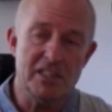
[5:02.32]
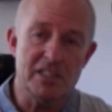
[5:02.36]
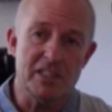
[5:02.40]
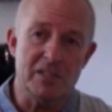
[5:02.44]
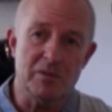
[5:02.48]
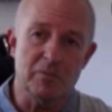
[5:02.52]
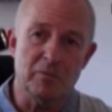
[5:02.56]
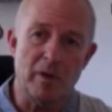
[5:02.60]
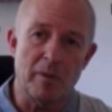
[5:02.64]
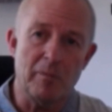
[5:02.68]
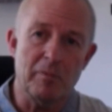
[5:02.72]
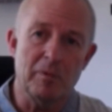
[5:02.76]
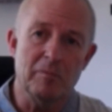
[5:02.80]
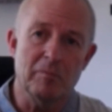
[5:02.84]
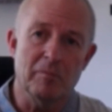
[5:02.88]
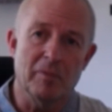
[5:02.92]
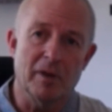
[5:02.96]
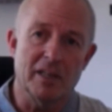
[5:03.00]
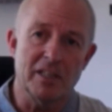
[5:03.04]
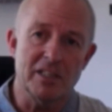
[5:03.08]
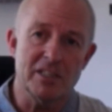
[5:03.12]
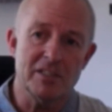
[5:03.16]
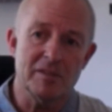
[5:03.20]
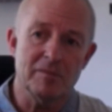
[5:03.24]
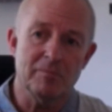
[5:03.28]
It's a
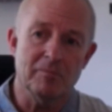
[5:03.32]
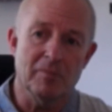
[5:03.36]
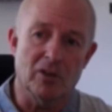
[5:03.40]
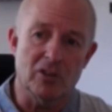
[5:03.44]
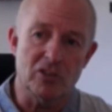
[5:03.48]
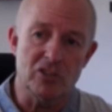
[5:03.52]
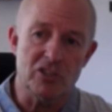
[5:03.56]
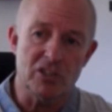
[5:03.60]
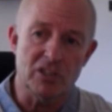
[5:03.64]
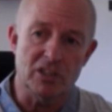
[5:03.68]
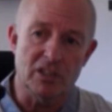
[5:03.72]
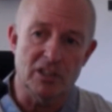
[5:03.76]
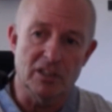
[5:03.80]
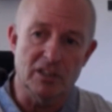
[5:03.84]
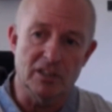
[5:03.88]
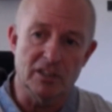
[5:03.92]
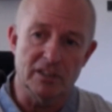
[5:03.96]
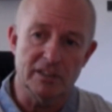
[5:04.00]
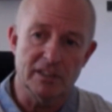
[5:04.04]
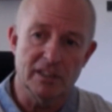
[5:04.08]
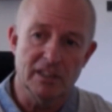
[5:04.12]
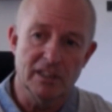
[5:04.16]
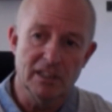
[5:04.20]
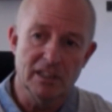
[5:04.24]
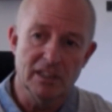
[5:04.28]
weapon-based martial art,
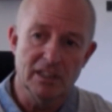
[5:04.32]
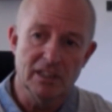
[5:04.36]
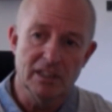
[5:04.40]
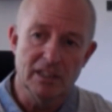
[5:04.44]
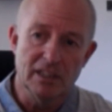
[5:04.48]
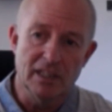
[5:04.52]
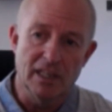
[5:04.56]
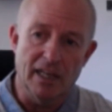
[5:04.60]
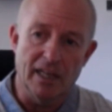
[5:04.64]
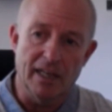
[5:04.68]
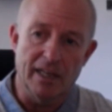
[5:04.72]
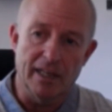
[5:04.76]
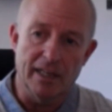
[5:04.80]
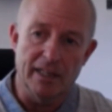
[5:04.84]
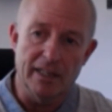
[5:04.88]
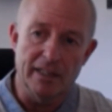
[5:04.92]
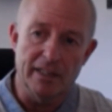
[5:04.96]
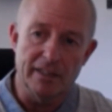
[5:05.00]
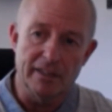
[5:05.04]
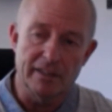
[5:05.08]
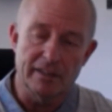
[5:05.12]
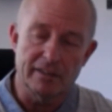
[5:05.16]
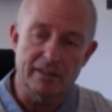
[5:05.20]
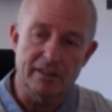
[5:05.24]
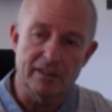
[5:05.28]

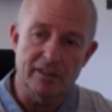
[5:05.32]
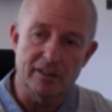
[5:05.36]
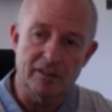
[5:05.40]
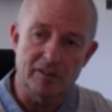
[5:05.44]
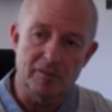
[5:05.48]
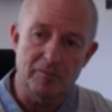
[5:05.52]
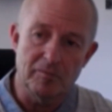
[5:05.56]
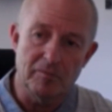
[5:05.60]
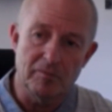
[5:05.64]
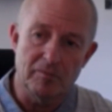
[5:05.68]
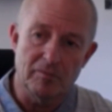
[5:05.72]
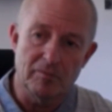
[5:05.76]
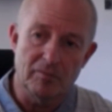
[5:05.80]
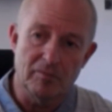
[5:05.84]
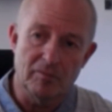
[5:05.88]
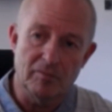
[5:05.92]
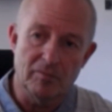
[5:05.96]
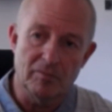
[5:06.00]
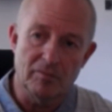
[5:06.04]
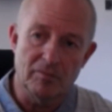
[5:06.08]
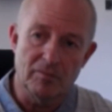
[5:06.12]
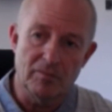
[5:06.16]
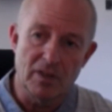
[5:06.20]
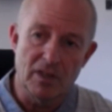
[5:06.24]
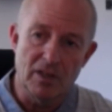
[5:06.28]
and
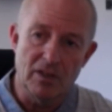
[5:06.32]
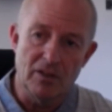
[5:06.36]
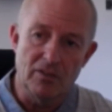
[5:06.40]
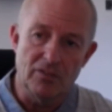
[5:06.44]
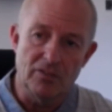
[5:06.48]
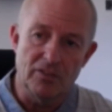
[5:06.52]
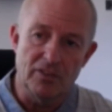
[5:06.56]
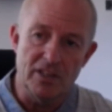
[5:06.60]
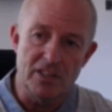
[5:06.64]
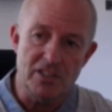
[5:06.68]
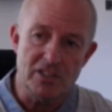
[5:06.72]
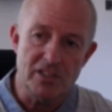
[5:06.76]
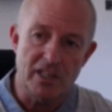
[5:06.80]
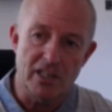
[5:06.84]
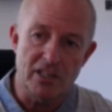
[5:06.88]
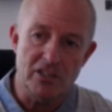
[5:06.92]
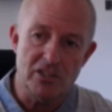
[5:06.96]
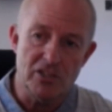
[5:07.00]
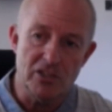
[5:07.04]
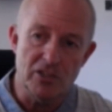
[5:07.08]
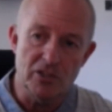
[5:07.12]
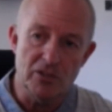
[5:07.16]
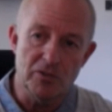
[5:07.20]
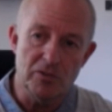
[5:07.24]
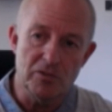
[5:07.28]
this gets
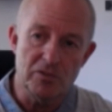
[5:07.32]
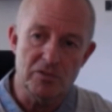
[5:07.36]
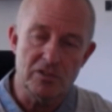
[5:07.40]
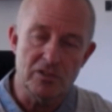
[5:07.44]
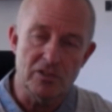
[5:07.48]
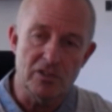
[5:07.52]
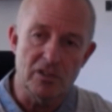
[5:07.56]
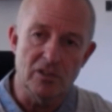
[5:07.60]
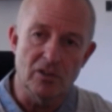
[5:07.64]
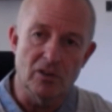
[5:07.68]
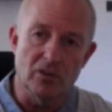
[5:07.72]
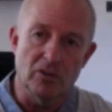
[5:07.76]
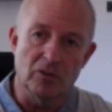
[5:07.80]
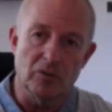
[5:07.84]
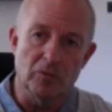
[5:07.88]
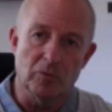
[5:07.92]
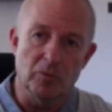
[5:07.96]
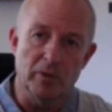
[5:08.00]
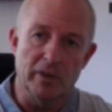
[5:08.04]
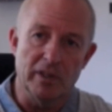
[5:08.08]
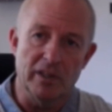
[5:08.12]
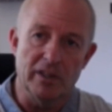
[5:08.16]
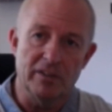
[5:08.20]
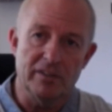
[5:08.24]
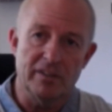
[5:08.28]
used along
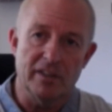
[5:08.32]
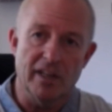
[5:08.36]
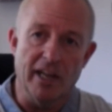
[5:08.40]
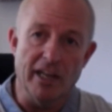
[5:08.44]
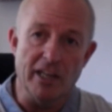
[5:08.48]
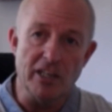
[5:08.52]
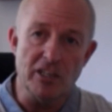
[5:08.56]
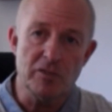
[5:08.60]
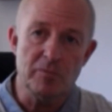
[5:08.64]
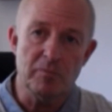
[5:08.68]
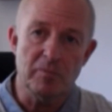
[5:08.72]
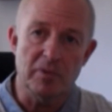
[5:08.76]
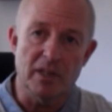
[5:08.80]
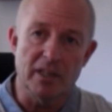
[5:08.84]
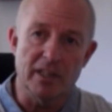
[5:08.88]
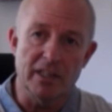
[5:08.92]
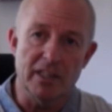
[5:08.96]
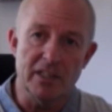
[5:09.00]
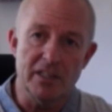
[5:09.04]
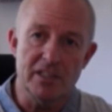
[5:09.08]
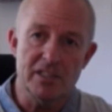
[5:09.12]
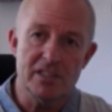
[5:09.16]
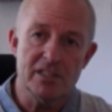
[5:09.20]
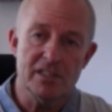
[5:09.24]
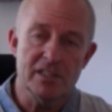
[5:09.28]
with edge
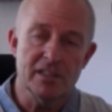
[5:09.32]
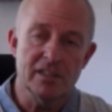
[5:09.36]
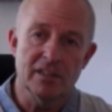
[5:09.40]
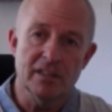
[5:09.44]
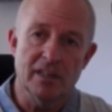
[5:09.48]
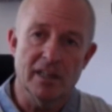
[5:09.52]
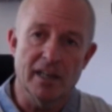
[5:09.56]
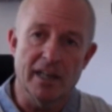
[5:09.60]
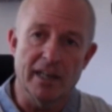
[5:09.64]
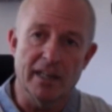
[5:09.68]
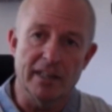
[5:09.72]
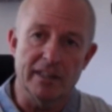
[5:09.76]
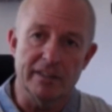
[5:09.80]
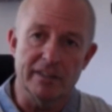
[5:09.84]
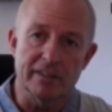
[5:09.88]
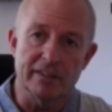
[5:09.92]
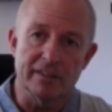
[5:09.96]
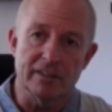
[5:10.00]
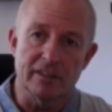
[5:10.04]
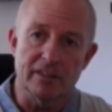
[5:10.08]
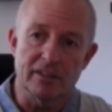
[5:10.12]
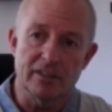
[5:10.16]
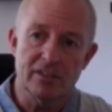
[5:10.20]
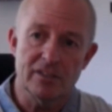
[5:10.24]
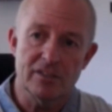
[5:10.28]
blades and
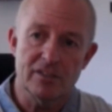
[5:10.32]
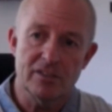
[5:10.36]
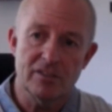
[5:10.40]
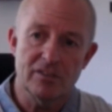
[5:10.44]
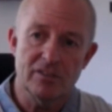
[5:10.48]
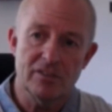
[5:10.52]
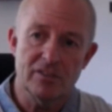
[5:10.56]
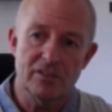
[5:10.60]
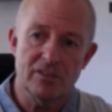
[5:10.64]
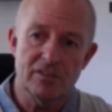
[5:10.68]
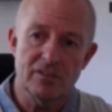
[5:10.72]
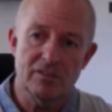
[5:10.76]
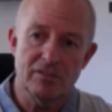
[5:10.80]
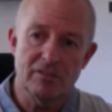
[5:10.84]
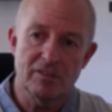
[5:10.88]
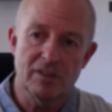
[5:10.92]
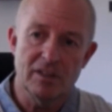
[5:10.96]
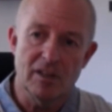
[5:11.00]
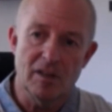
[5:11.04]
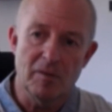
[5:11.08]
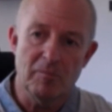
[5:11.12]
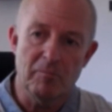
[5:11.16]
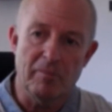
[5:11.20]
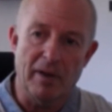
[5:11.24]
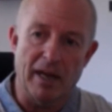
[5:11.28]

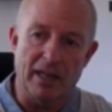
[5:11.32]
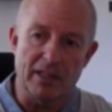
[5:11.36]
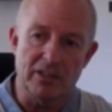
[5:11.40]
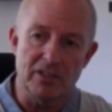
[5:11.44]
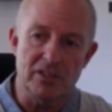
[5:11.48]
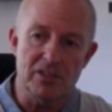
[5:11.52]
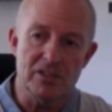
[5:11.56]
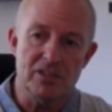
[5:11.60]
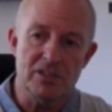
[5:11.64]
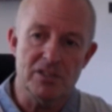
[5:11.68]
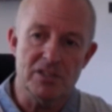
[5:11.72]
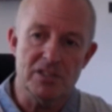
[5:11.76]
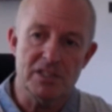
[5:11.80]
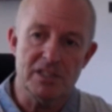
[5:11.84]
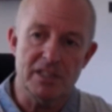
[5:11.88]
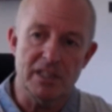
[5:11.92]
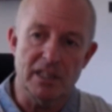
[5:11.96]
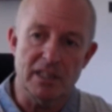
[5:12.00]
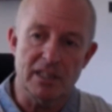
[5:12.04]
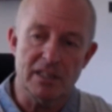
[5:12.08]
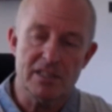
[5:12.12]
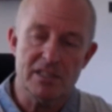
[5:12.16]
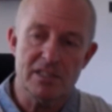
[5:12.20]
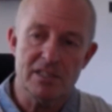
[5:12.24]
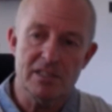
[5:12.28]
batons and
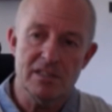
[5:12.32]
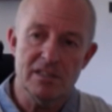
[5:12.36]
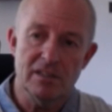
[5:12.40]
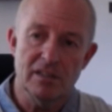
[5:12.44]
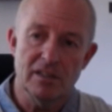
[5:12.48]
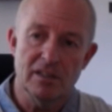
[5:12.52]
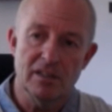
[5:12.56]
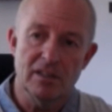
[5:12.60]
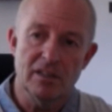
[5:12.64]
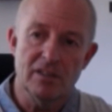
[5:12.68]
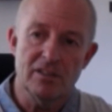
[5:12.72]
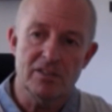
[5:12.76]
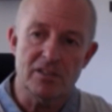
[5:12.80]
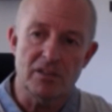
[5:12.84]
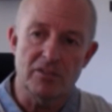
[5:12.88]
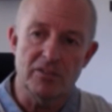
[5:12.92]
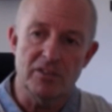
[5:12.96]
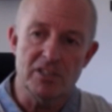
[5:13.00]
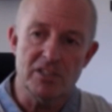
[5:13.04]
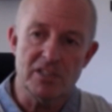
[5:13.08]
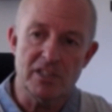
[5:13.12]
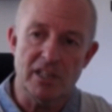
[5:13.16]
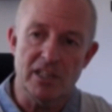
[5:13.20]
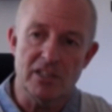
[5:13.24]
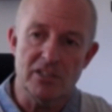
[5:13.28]
sticks. So this
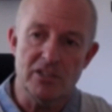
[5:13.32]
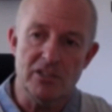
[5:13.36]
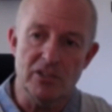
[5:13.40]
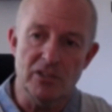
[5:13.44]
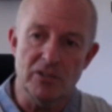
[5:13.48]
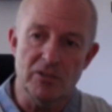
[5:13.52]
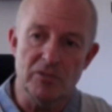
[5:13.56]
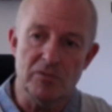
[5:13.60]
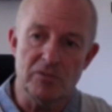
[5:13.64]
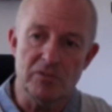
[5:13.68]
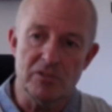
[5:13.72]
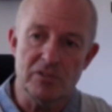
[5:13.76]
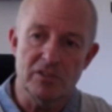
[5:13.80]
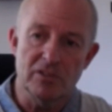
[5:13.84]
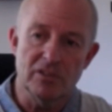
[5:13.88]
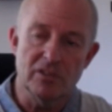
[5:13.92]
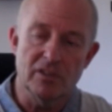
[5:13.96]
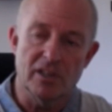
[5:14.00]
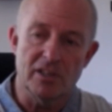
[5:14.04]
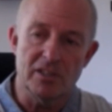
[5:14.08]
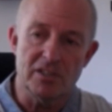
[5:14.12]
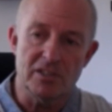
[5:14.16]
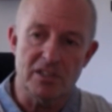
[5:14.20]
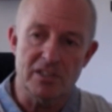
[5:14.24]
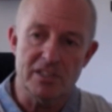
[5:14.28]
gets used
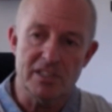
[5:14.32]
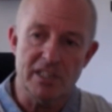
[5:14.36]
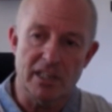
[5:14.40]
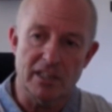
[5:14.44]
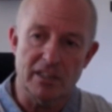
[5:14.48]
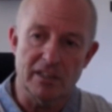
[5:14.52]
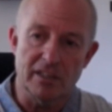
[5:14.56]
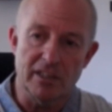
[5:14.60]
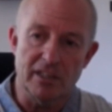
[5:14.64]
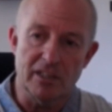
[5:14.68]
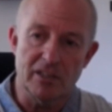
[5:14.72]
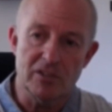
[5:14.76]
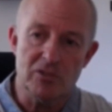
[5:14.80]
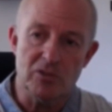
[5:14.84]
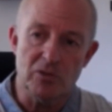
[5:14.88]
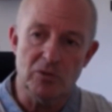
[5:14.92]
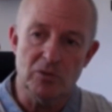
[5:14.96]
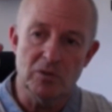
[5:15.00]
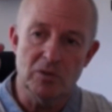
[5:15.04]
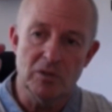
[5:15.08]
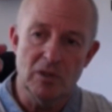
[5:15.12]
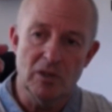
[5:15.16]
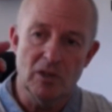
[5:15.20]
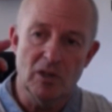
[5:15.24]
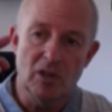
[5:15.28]
as a technique tool.
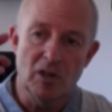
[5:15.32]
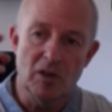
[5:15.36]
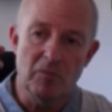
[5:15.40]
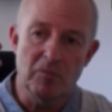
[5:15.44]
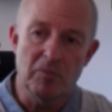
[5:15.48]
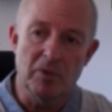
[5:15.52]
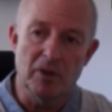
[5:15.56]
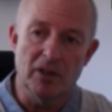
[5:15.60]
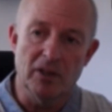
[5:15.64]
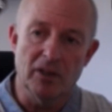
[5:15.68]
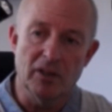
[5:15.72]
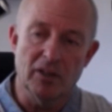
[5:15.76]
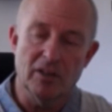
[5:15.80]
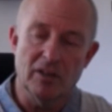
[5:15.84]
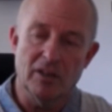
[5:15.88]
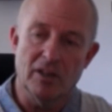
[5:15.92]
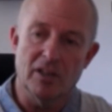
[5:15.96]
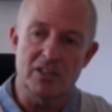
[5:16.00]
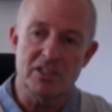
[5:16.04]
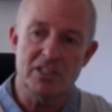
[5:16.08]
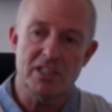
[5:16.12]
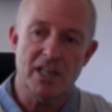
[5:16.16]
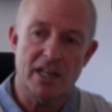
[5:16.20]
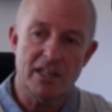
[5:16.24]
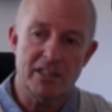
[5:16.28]
But a
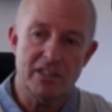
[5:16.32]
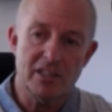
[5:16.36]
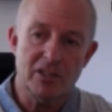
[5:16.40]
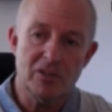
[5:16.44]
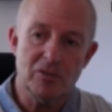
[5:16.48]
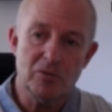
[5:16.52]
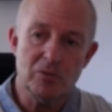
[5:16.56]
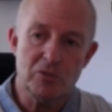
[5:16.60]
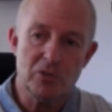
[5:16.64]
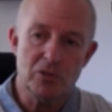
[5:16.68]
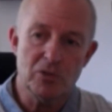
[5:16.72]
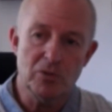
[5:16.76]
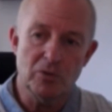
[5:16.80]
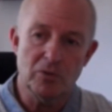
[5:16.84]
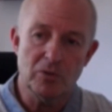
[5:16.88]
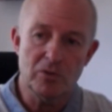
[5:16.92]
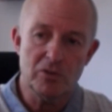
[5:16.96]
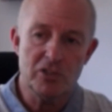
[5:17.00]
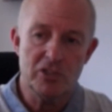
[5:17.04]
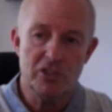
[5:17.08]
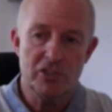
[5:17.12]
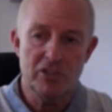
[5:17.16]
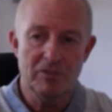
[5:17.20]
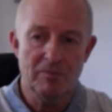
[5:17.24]
tactical torch